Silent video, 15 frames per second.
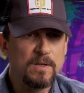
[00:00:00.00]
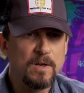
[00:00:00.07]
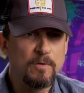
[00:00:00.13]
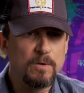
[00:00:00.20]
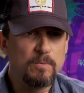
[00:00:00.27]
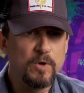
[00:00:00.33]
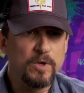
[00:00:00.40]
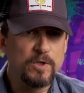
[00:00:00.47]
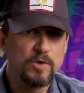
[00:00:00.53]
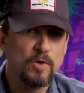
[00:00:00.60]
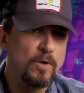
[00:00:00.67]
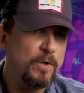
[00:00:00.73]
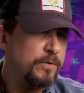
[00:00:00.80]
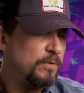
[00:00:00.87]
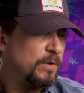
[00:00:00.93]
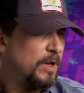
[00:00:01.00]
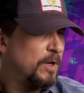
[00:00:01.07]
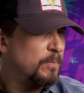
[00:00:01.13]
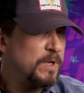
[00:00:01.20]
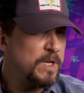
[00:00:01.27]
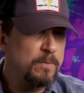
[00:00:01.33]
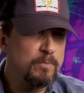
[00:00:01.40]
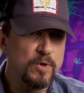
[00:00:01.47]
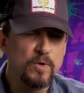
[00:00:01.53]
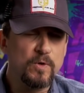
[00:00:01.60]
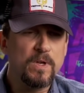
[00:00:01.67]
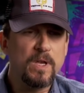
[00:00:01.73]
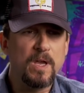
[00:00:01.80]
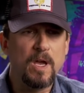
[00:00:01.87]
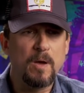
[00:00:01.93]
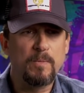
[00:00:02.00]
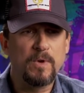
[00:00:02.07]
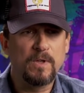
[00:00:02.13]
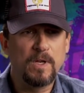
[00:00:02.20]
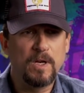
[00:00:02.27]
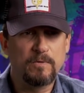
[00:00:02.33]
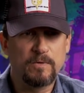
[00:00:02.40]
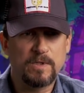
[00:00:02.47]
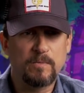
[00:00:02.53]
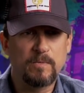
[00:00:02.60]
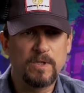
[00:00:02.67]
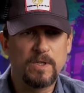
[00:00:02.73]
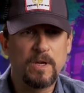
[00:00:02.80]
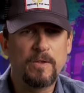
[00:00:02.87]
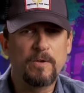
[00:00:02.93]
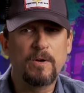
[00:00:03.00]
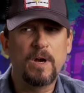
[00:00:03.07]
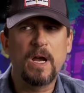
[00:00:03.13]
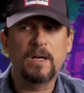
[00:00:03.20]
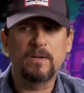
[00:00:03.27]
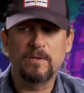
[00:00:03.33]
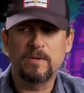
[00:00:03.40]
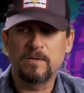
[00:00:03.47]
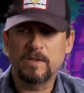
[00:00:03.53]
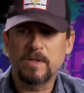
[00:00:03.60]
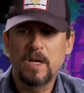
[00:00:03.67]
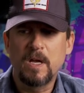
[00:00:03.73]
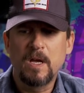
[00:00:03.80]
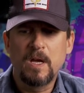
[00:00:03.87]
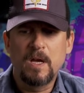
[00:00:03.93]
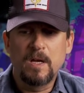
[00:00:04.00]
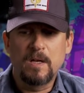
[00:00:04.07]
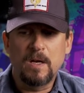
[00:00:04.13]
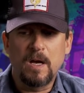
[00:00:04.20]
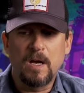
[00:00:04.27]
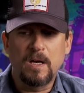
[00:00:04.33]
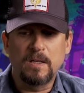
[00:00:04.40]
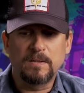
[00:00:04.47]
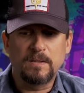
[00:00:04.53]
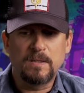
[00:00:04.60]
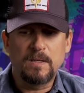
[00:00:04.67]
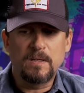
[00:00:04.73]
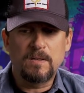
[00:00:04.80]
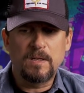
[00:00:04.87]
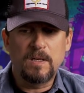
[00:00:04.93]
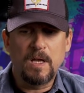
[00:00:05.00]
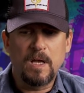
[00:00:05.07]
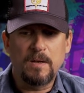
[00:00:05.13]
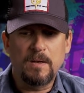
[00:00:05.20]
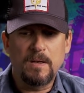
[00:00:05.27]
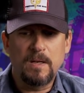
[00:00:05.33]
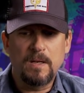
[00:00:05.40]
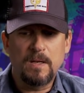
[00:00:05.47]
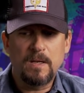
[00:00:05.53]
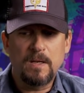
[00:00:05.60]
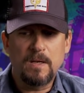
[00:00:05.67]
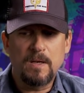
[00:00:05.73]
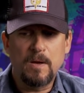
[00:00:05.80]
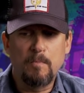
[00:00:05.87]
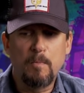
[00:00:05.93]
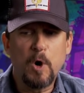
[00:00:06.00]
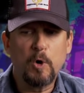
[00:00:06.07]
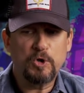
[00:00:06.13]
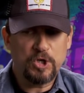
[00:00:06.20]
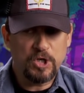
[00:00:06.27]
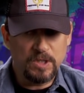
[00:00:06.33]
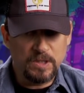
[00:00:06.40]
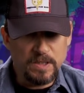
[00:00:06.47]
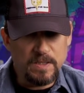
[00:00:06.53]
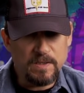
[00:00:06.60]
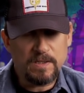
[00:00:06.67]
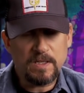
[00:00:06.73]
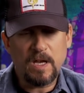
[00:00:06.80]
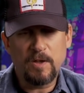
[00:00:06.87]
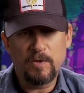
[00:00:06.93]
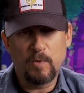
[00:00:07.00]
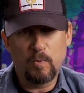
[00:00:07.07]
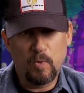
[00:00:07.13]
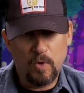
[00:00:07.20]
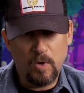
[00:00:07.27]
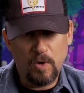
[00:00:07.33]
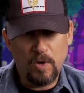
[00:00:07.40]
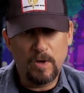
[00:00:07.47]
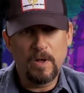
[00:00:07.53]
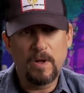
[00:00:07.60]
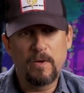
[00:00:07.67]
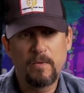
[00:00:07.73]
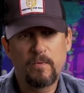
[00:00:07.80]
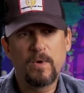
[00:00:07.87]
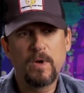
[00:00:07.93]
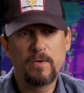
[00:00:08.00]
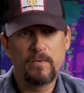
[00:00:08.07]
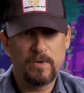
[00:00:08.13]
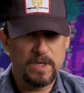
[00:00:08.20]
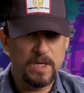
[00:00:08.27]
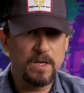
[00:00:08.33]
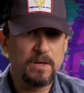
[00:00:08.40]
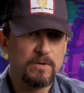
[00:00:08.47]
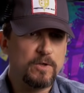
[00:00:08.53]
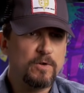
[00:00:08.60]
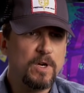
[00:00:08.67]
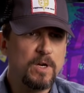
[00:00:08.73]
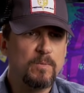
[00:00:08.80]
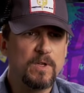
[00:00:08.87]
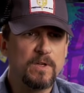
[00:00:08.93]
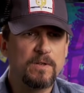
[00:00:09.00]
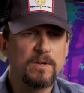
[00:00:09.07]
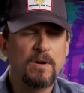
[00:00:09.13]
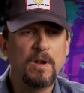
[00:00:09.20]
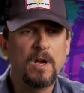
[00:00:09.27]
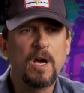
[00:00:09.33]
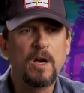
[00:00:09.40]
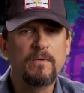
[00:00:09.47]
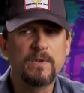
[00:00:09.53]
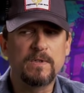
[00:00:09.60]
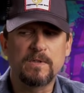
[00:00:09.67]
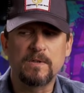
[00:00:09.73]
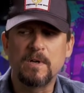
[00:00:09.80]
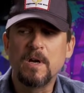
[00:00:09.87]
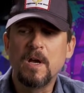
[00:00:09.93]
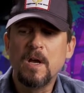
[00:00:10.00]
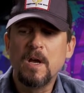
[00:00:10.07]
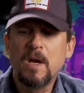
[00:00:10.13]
You know, we put Joel through like a mini boot camp along with some of the other actors to get emotionally inside the world of a trained military officer.